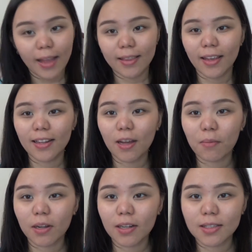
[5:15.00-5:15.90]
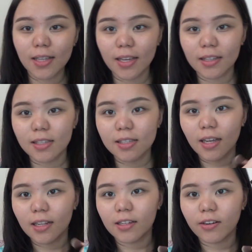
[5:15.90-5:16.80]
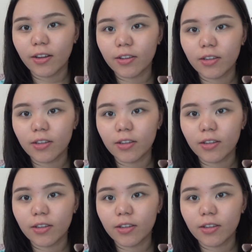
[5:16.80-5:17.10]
And then I'm gonna take this color right